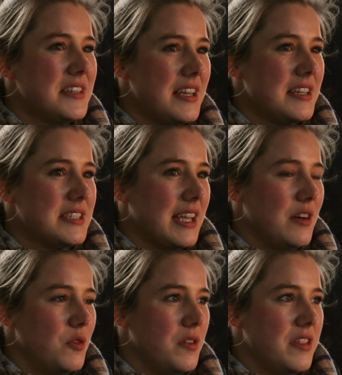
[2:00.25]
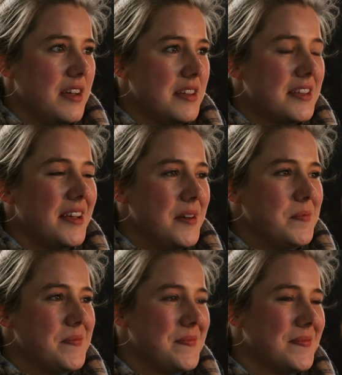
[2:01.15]
they had to get all of that.
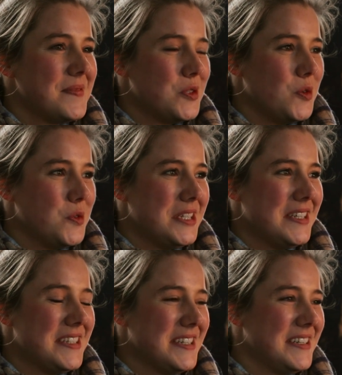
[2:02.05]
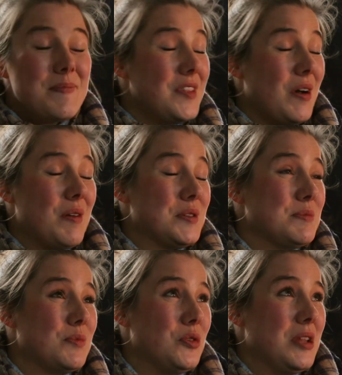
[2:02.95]
Um, sorted. No, I
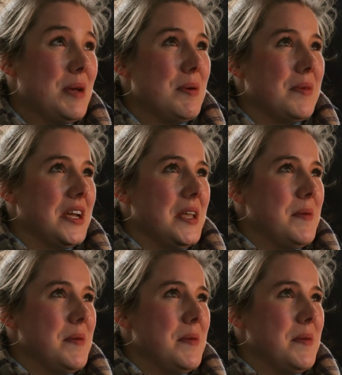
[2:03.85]
wasn't born there, but my